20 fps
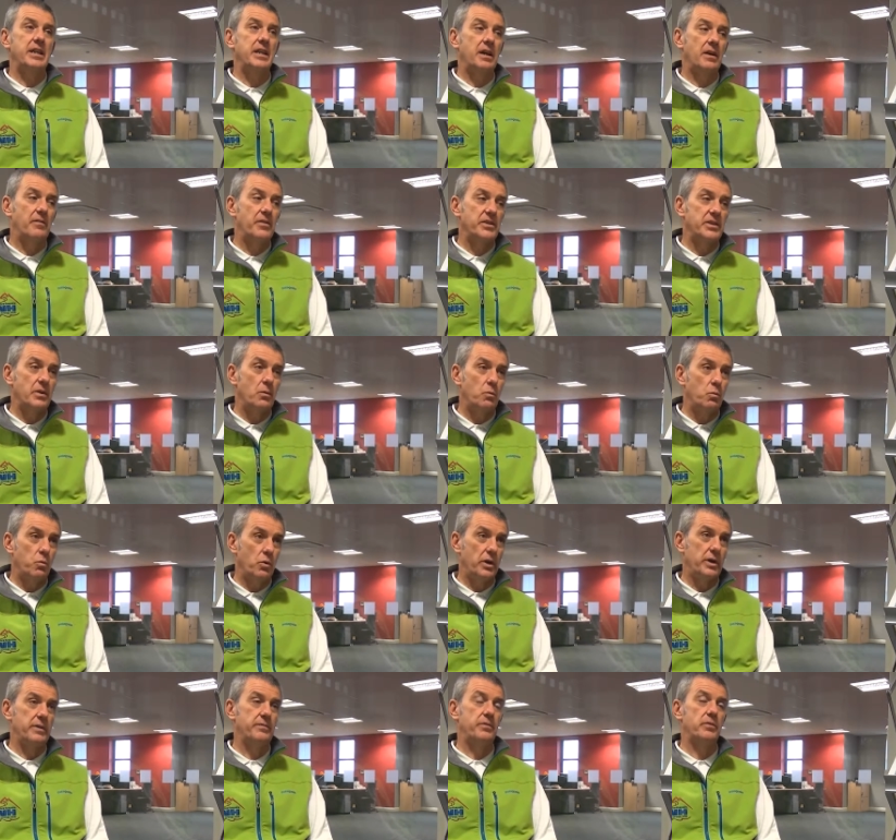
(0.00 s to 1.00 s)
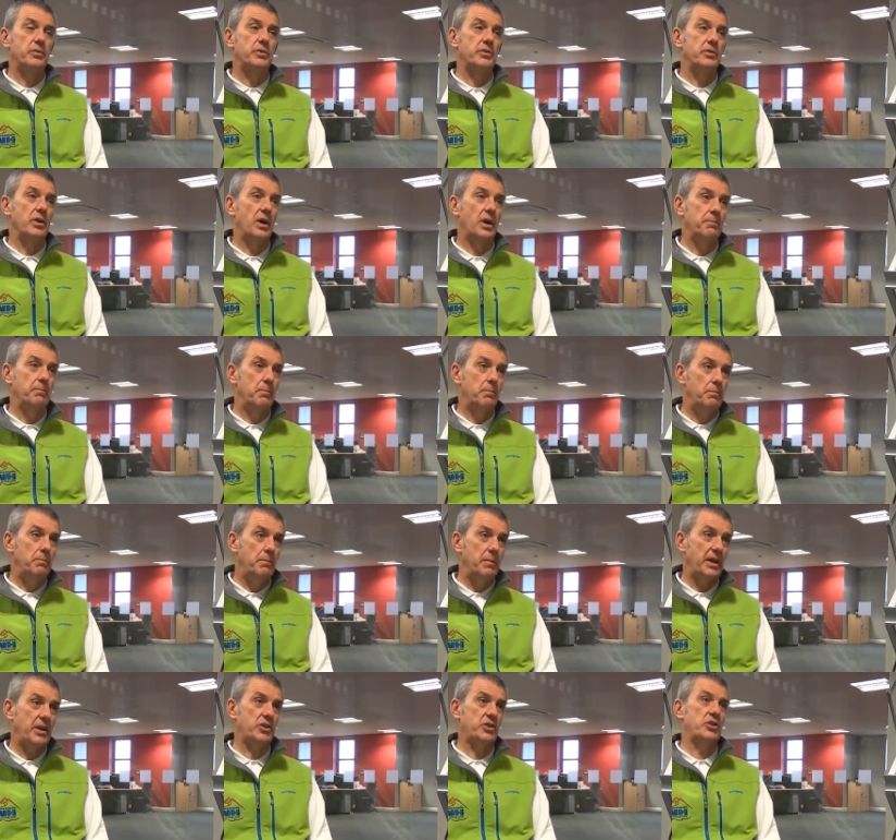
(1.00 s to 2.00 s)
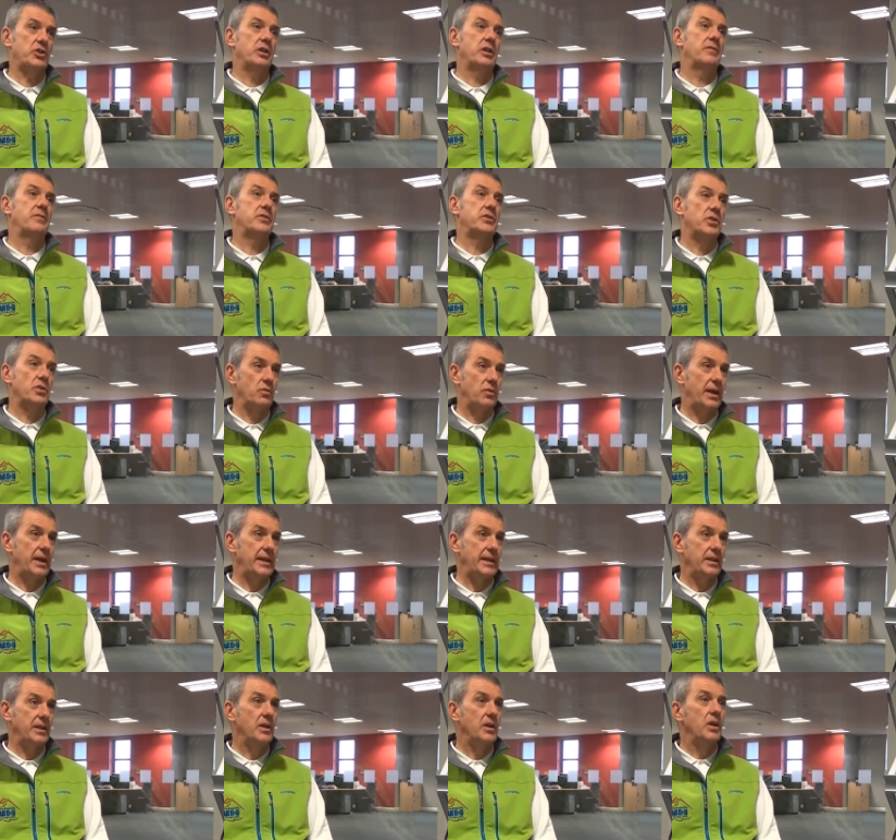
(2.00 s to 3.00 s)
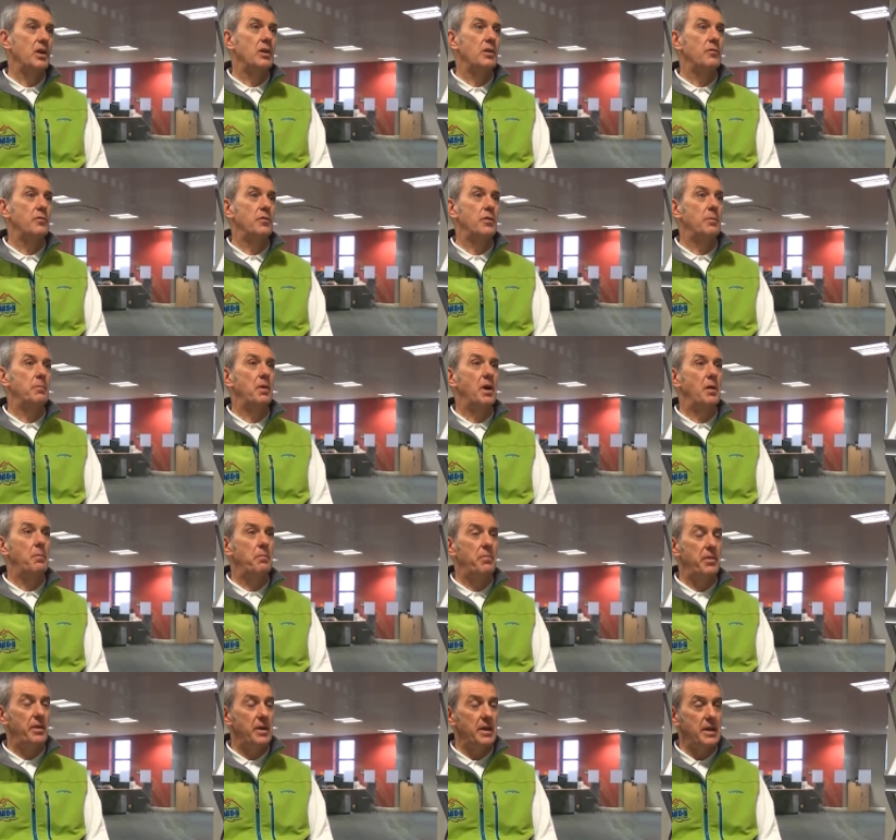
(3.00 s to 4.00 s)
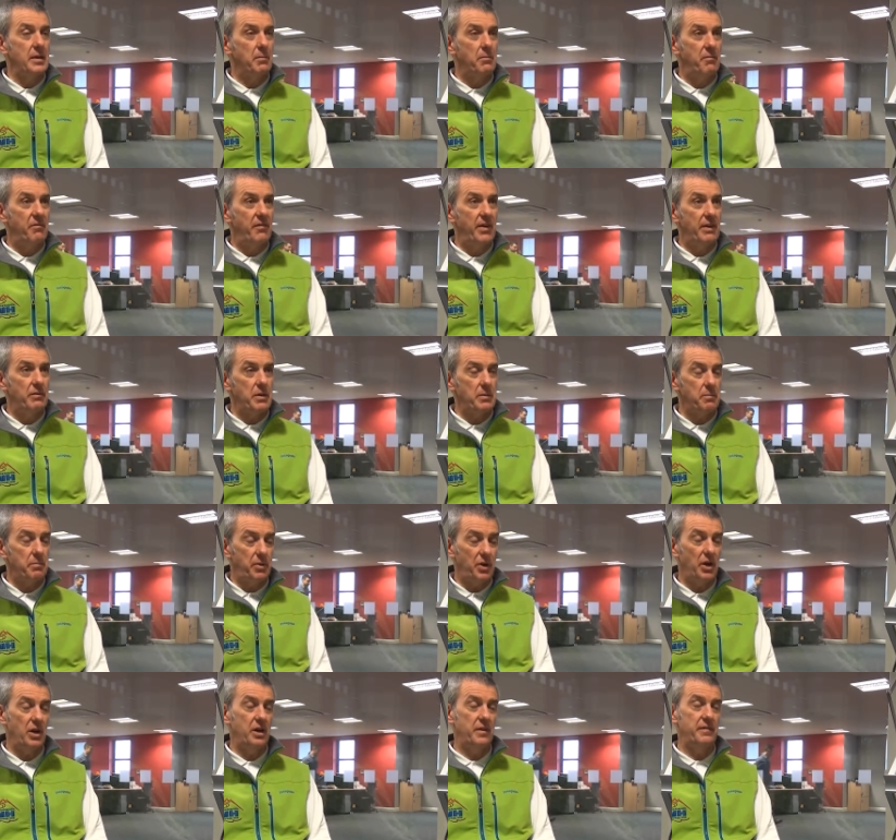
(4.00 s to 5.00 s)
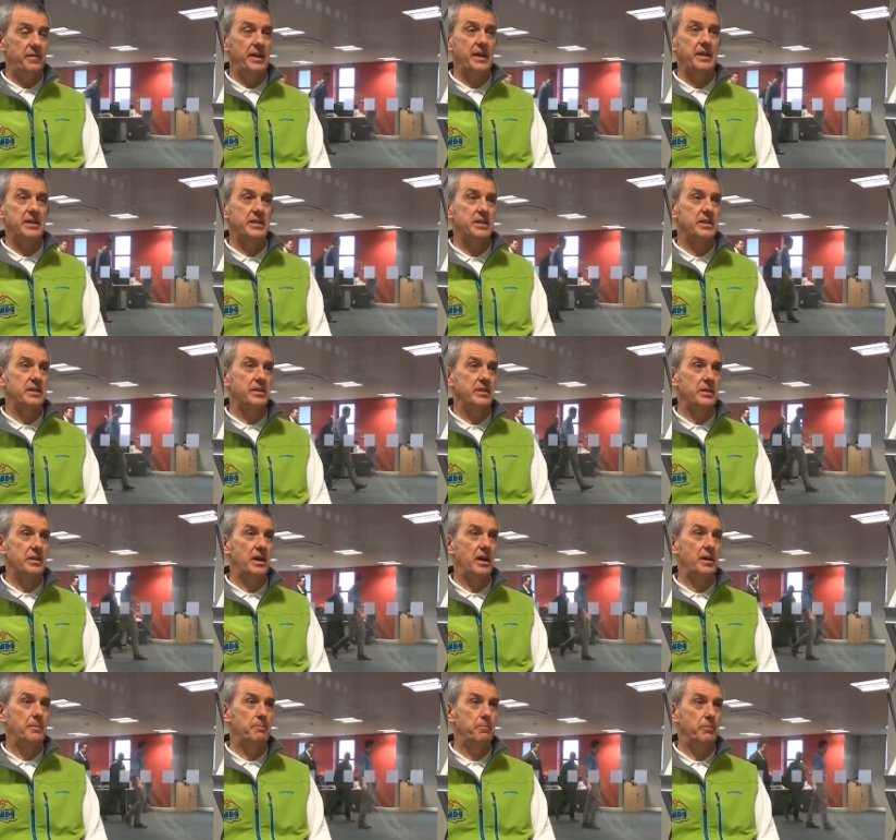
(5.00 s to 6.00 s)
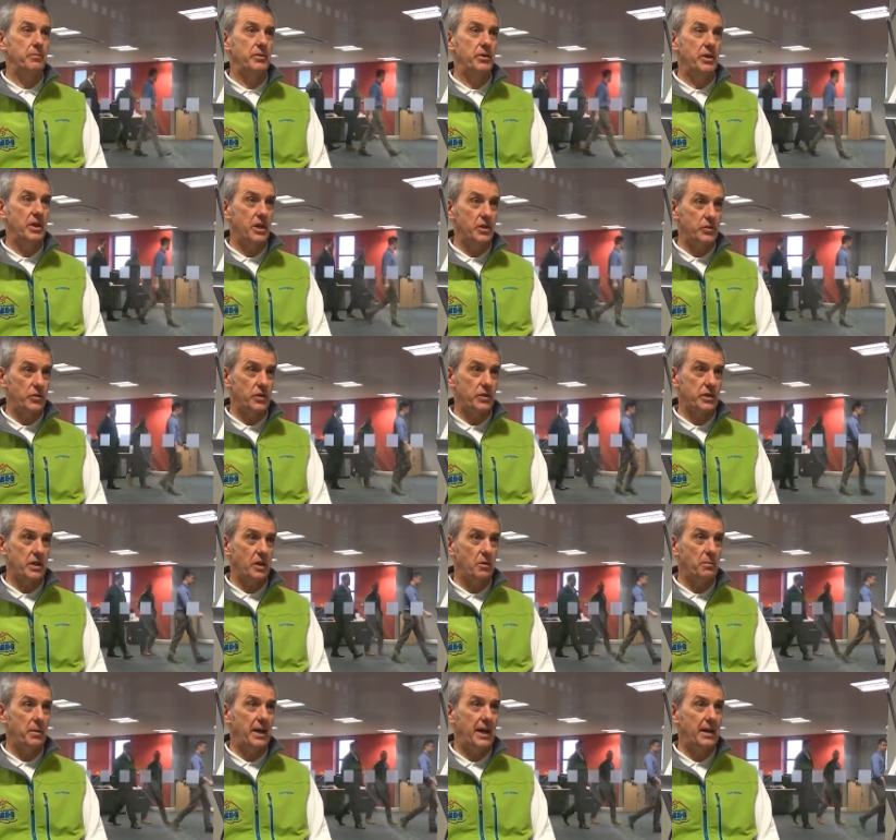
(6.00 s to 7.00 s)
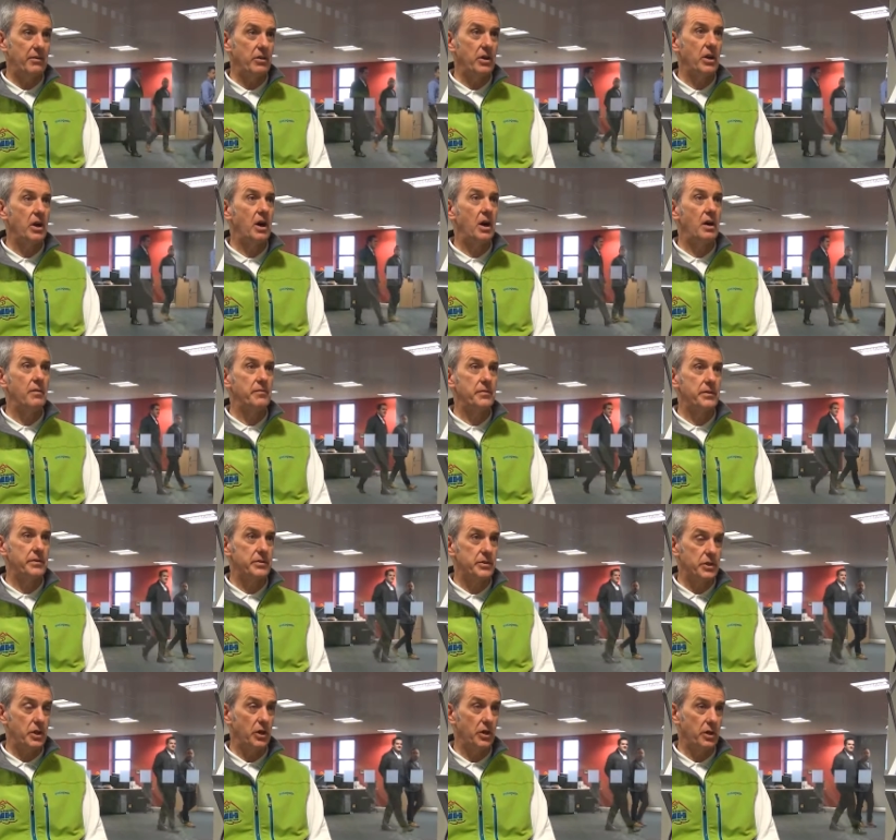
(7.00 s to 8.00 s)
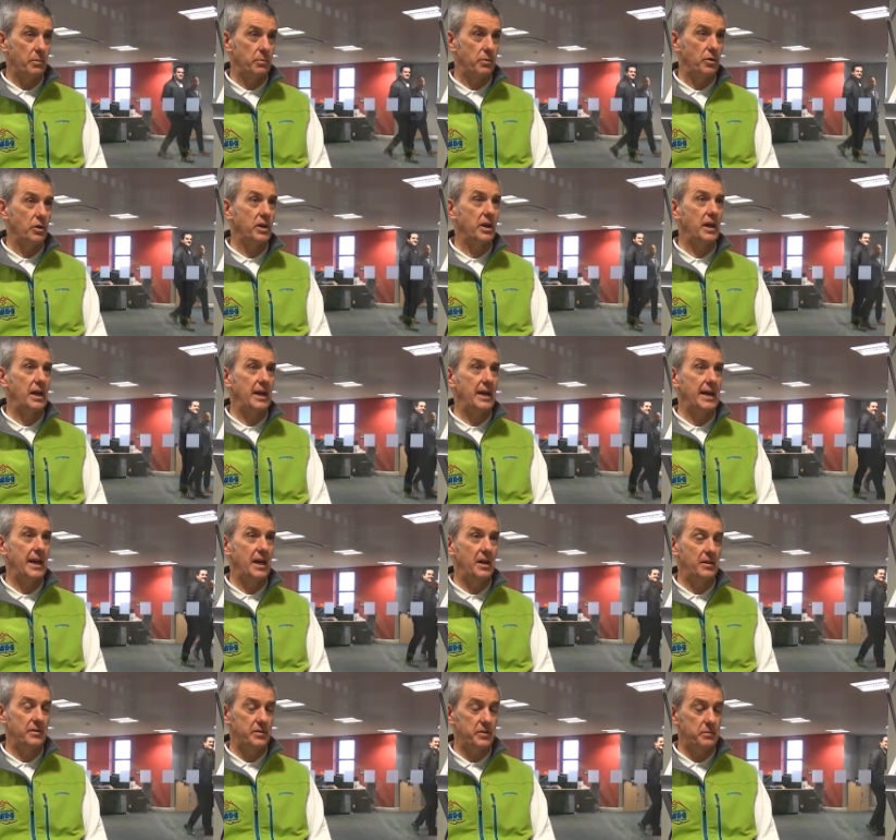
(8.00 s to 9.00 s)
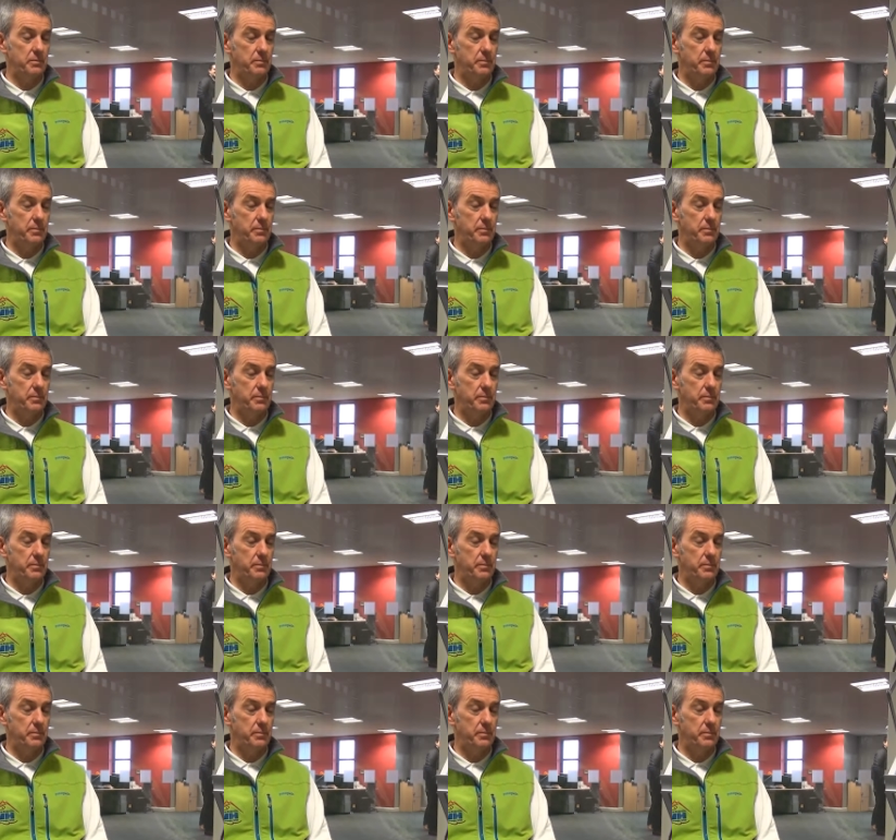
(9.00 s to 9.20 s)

It offers a wonderful um, mixture of terrain from the very perfect um, nursery slope area of Tucker Brook, a, a